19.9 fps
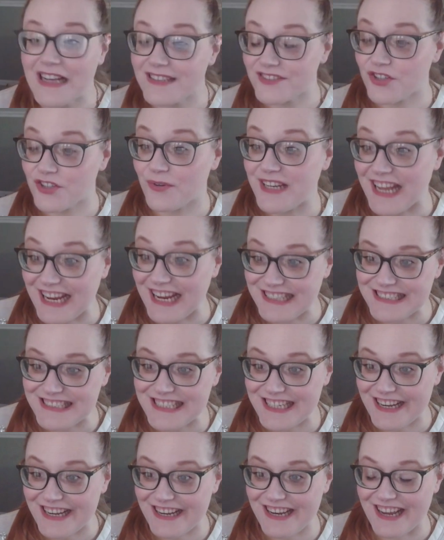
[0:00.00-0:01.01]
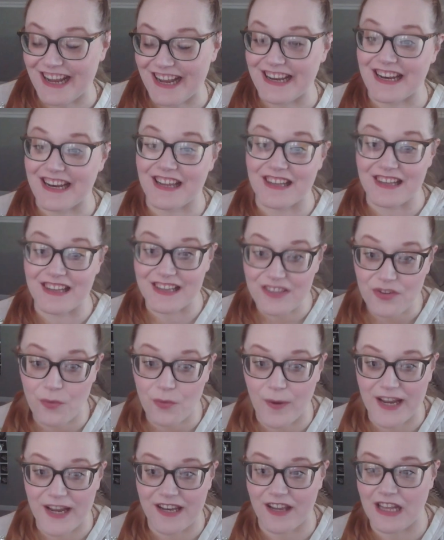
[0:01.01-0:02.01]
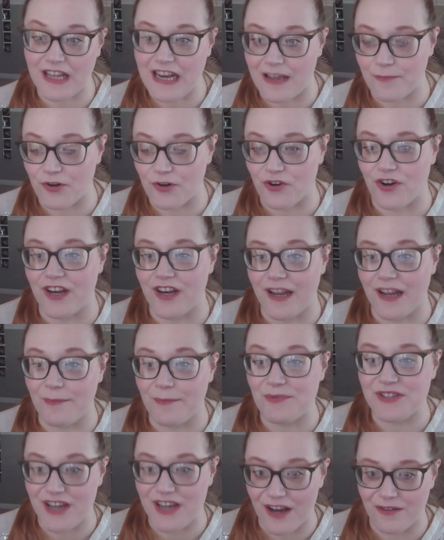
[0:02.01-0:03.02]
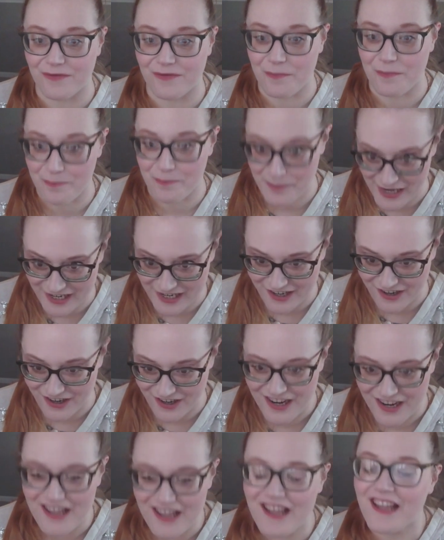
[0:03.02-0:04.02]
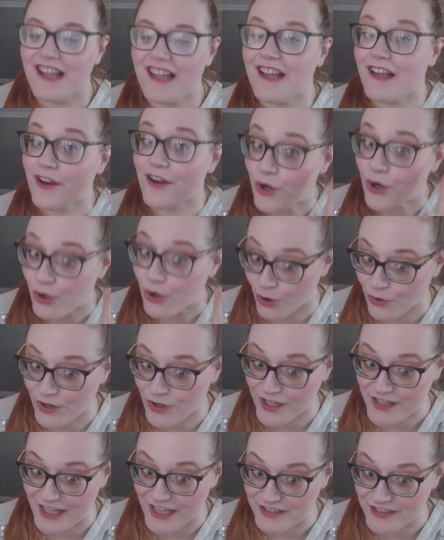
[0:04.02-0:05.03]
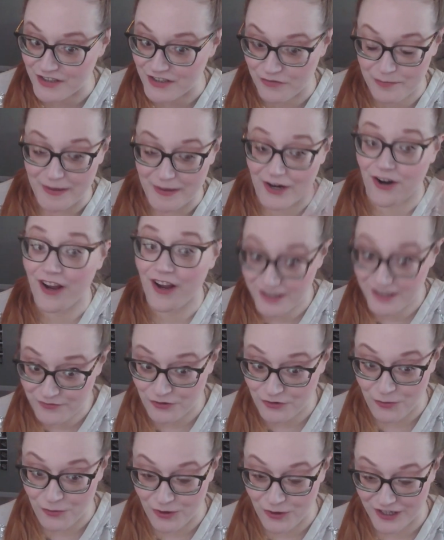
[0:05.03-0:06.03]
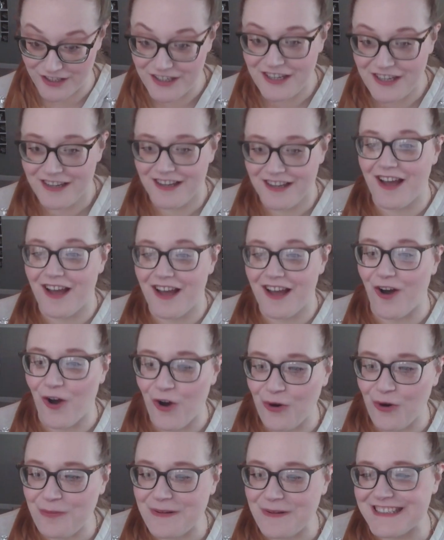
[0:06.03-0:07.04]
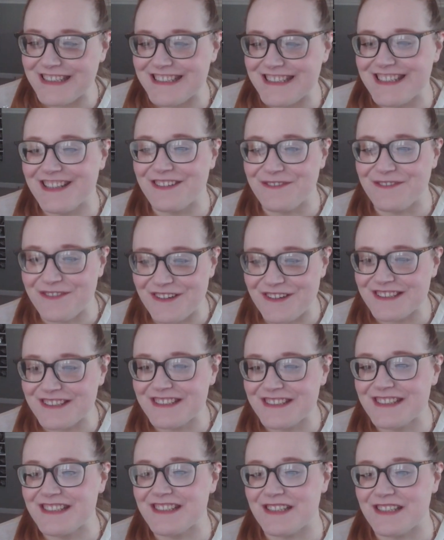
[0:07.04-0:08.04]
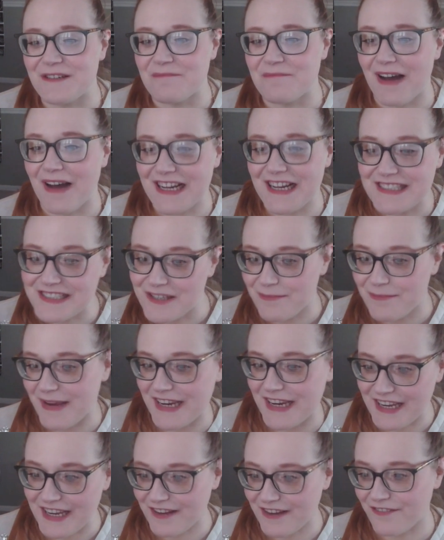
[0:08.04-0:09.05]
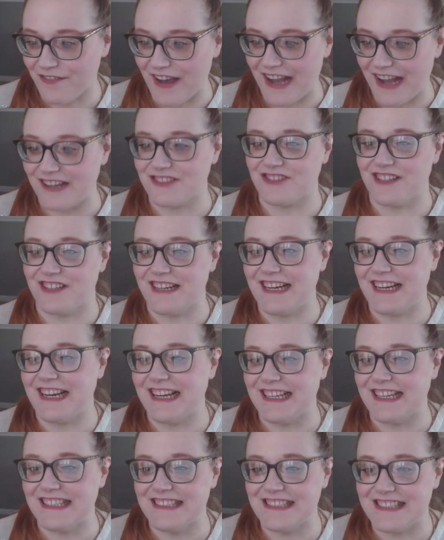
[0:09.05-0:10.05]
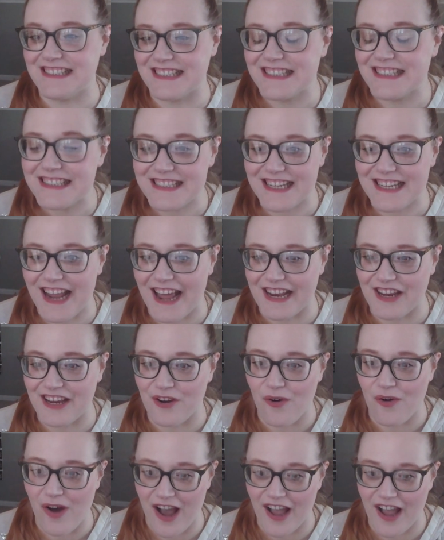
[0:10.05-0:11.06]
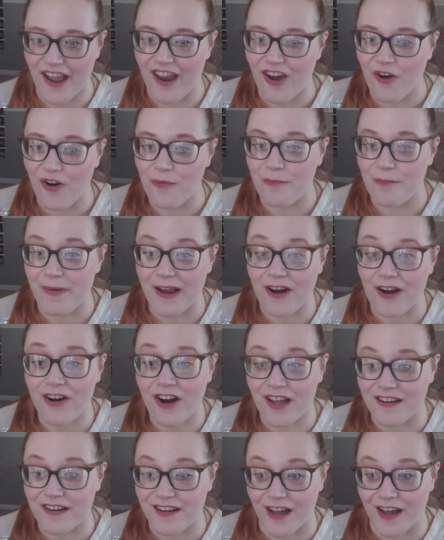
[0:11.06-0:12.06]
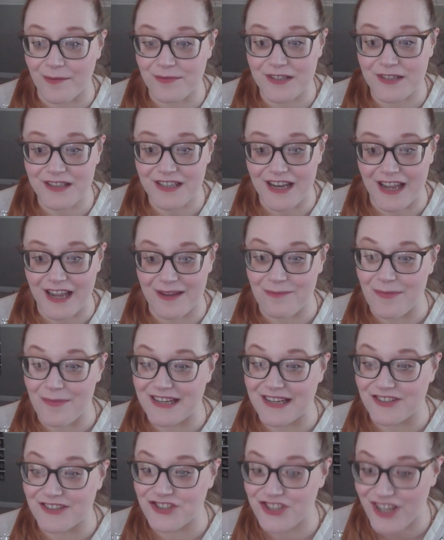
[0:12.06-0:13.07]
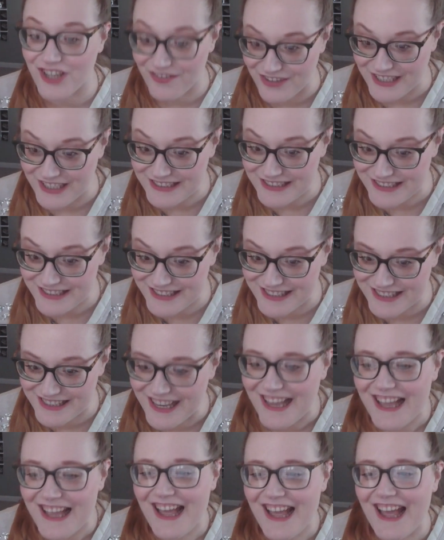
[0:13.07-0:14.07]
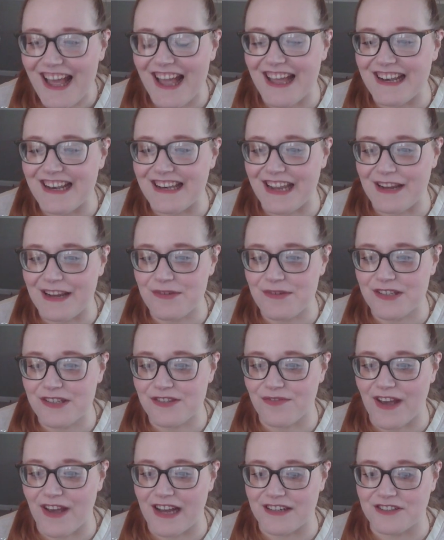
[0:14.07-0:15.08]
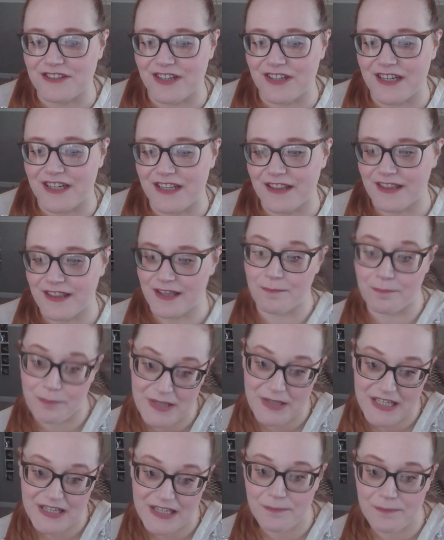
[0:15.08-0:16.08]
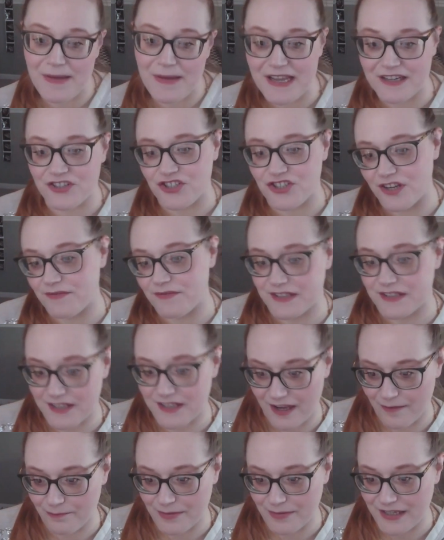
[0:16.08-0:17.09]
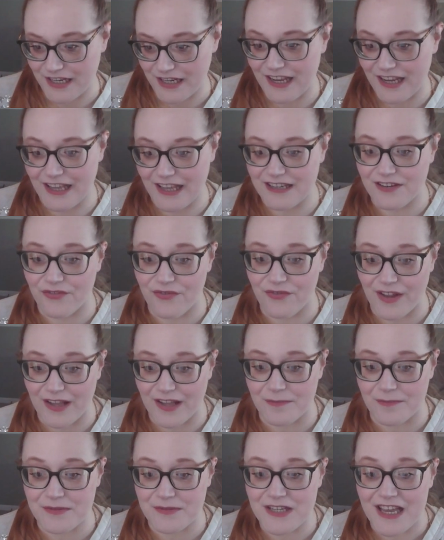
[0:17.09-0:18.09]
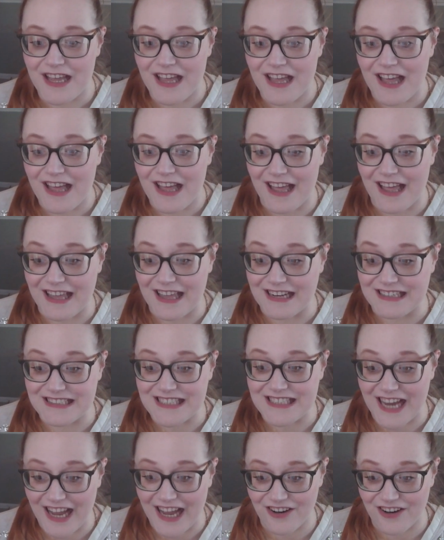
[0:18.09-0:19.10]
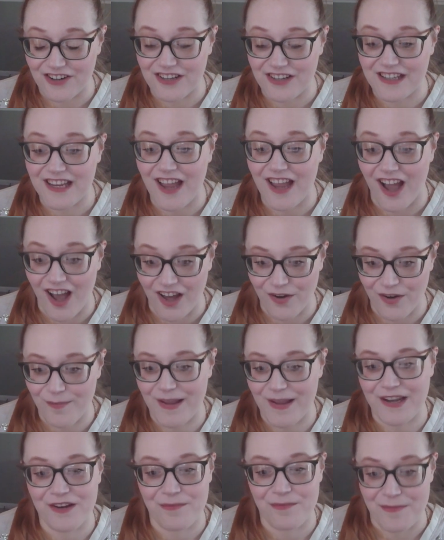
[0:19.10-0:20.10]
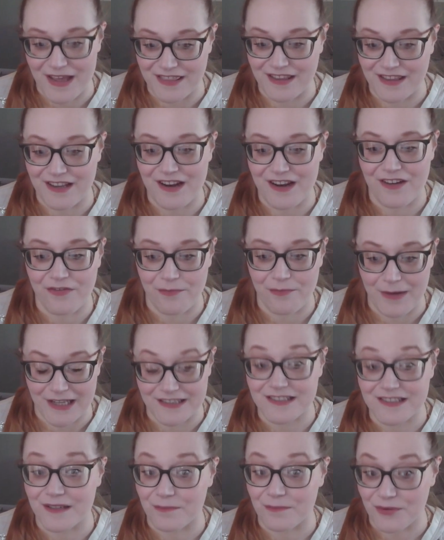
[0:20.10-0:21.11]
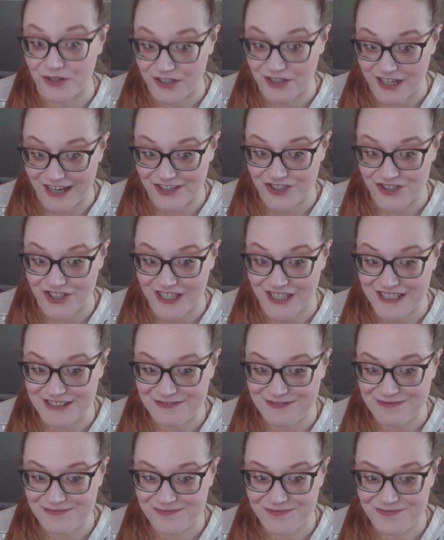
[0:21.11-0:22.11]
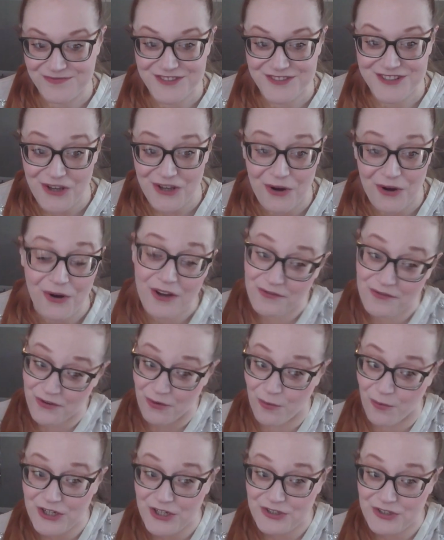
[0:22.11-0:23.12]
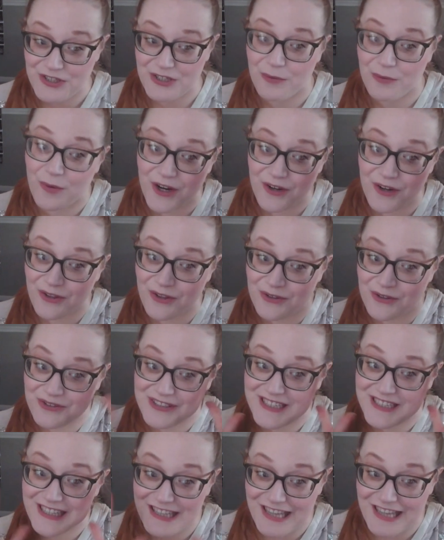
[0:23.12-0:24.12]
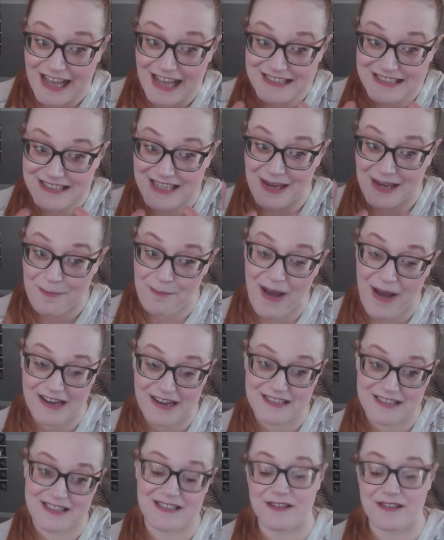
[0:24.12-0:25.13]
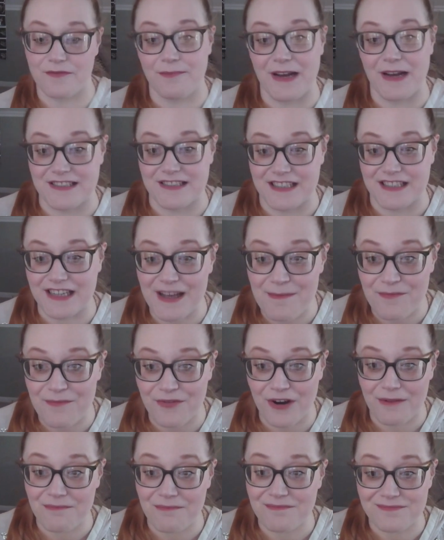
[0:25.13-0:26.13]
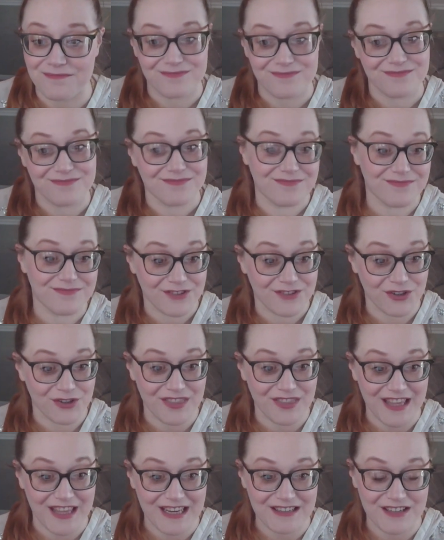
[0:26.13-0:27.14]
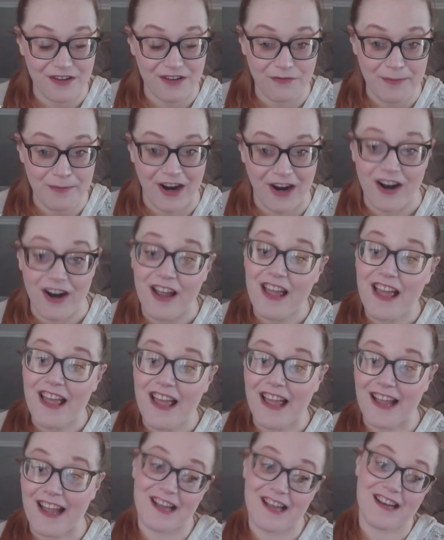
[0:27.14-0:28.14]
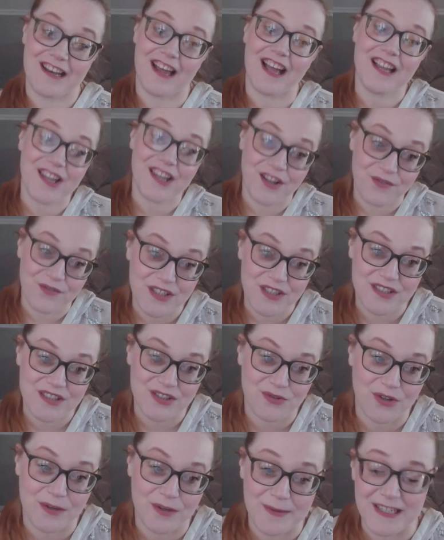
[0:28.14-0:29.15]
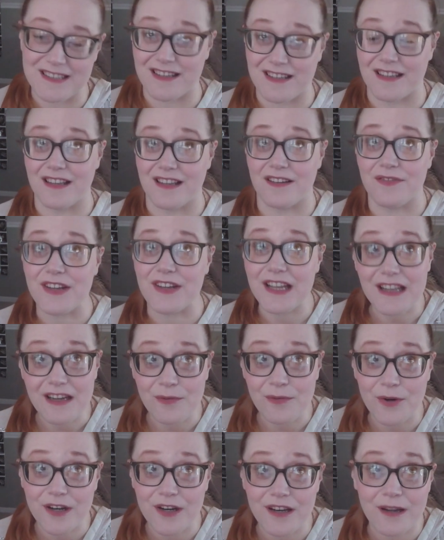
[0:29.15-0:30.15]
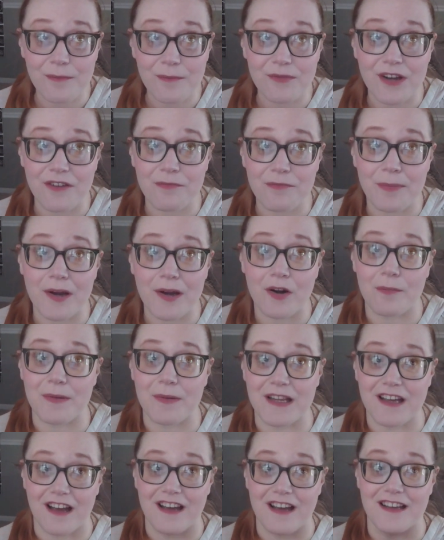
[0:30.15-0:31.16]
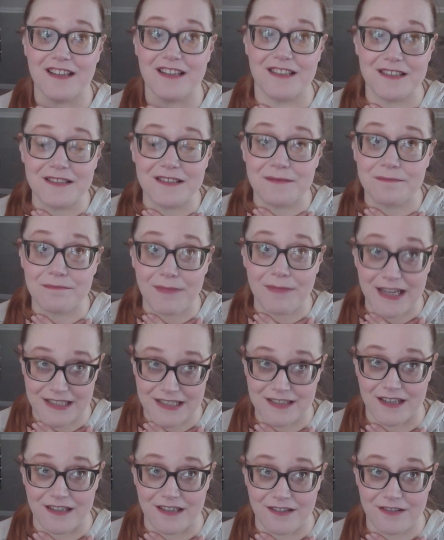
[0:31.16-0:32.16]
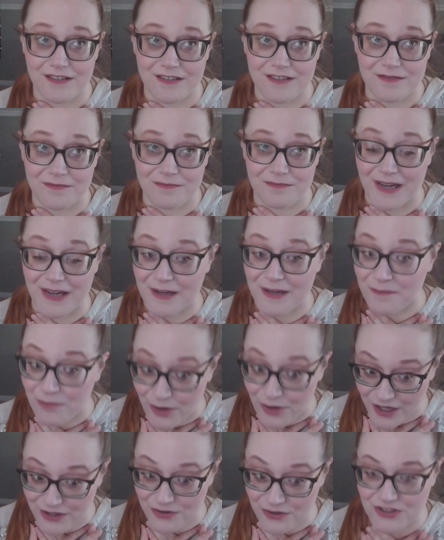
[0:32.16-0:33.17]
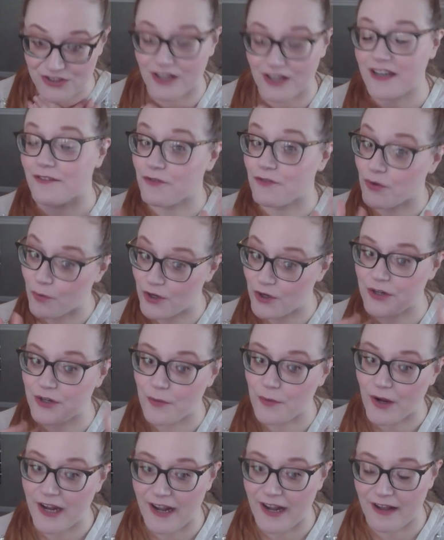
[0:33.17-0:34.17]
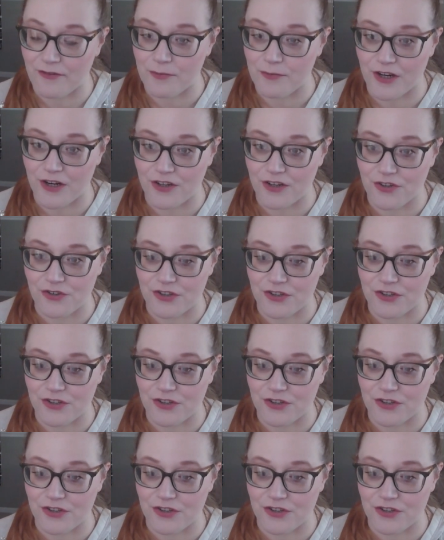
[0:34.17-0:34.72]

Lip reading: So in 1888, a Lithuanian immigrant named Dov Bear, no, not that Dove Bear, a different one, opened the first matzah making factory in Cincinnati, Ohio. Bear adopted the name Manischewitz and named his factory the B. Manischewitz Company and developed an entirely automated method of matzah production. So if you're wondering where those classic boxes of matzah come from, you can thank Dove Bear. And I love this story because I love anyone named Dove Bear, because my son, my brand new son, if you're wondering why I haven't been on